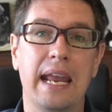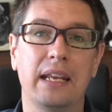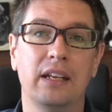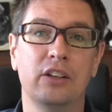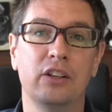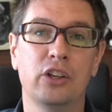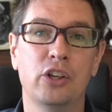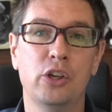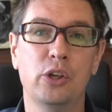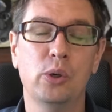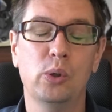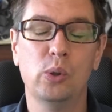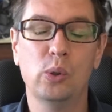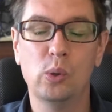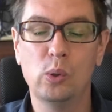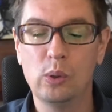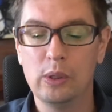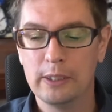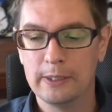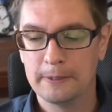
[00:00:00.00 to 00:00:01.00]

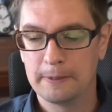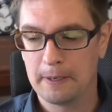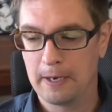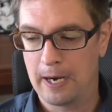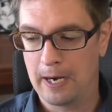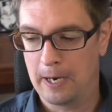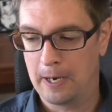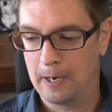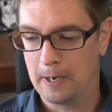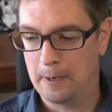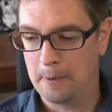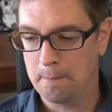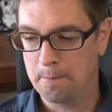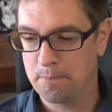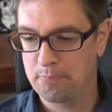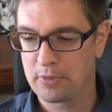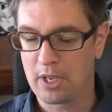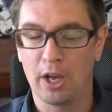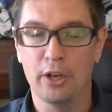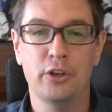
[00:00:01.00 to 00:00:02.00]
new
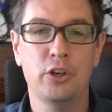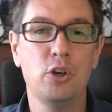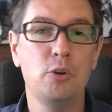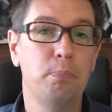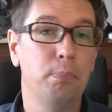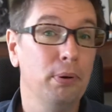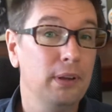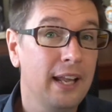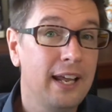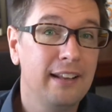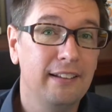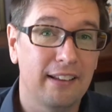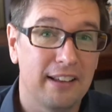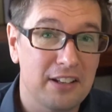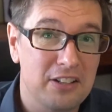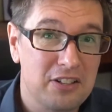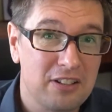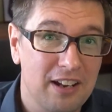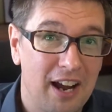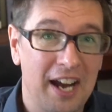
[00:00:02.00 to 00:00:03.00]

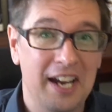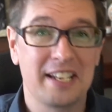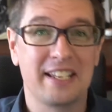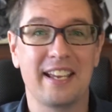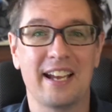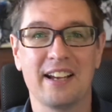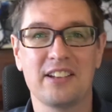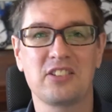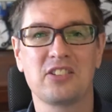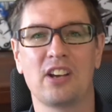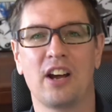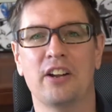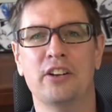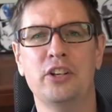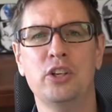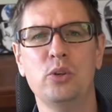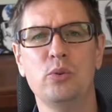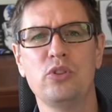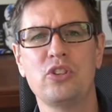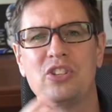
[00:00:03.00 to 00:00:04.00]
playlist, I guess, a
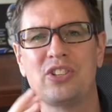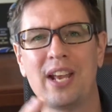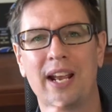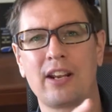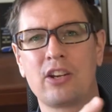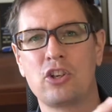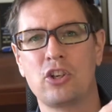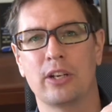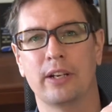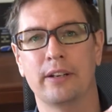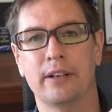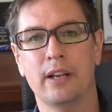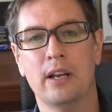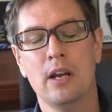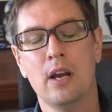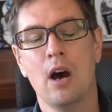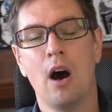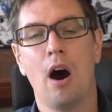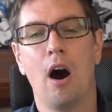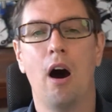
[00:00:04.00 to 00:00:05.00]
new section
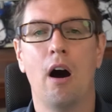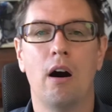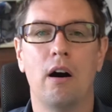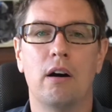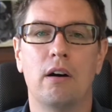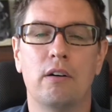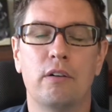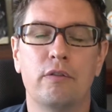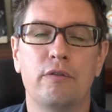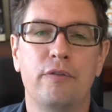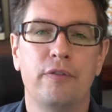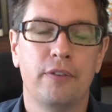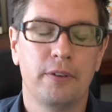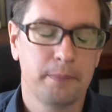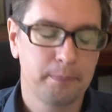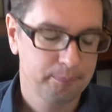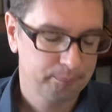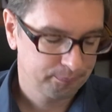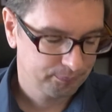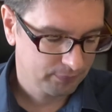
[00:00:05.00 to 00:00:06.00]
of
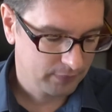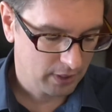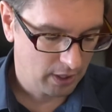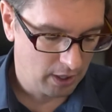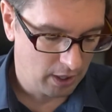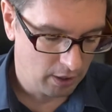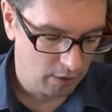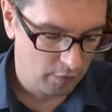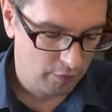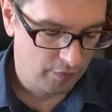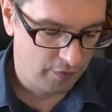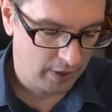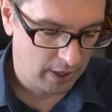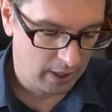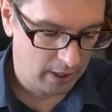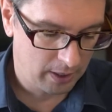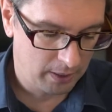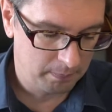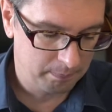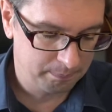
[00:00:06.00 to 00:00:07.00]

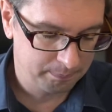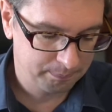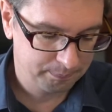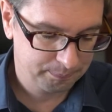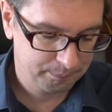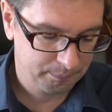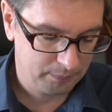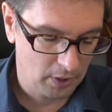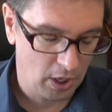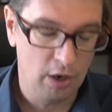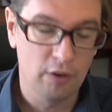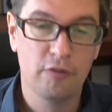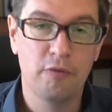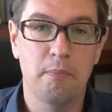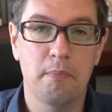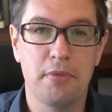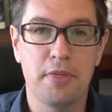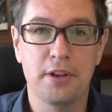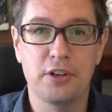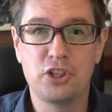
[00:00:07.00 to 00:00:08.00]

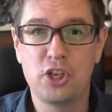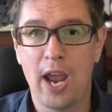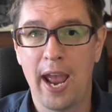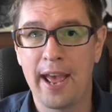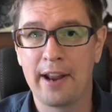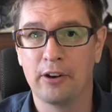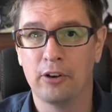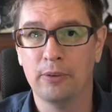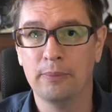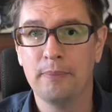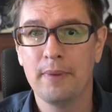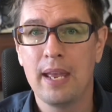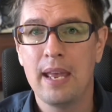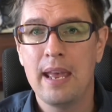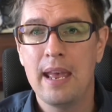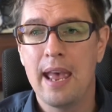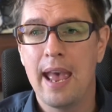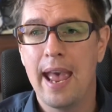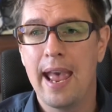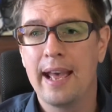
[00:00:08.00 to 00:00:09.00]
the channel,
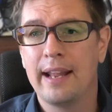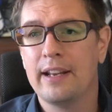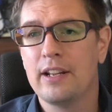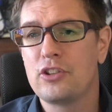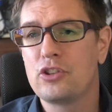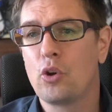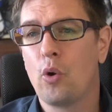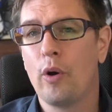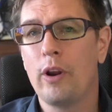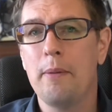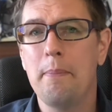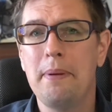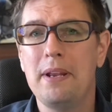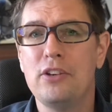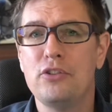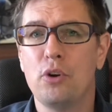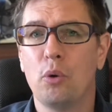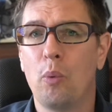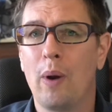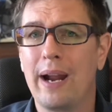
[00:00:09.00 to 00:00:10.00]
and it's going to be
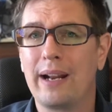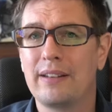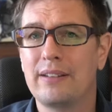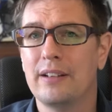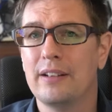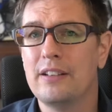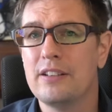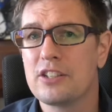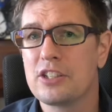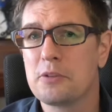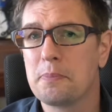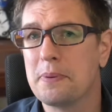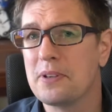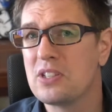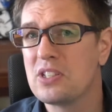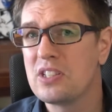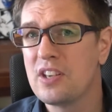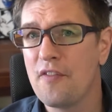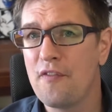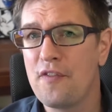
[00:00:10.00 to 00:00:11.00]
directed
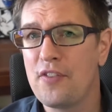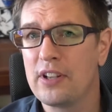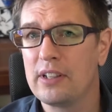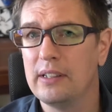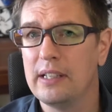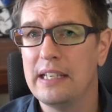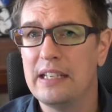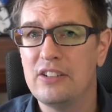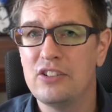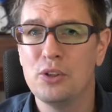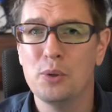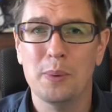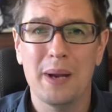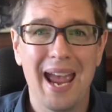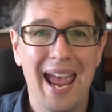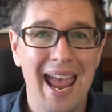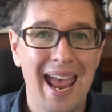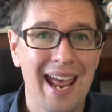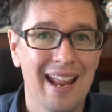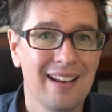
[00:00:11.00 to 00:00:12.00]
specifically to
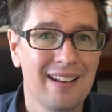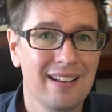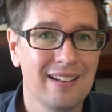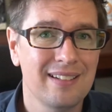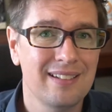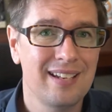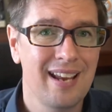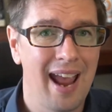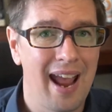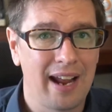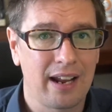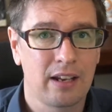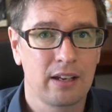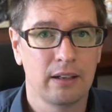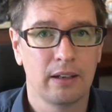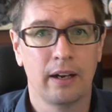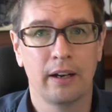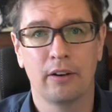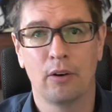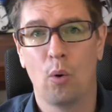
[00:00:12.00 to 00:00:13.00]
Edtech
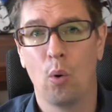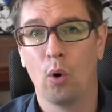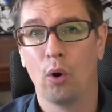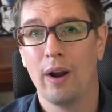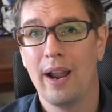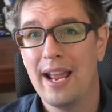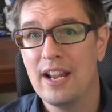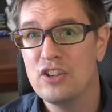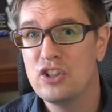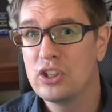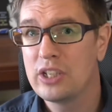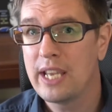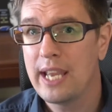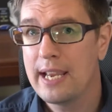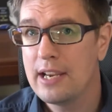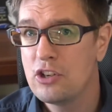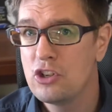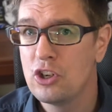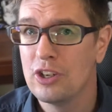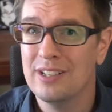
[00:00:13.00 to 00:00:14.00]
or
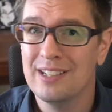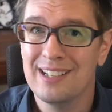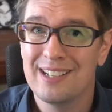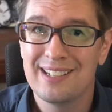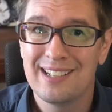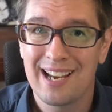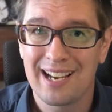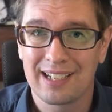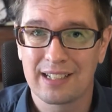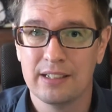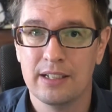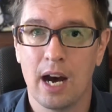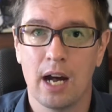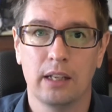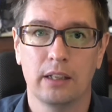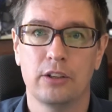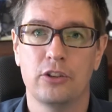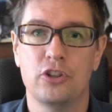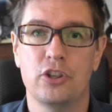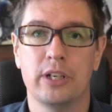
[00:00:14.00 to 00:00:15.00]
education
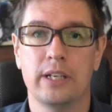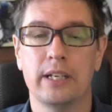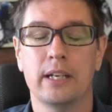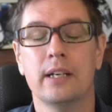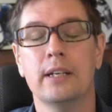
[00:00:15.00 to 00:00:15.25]
technology,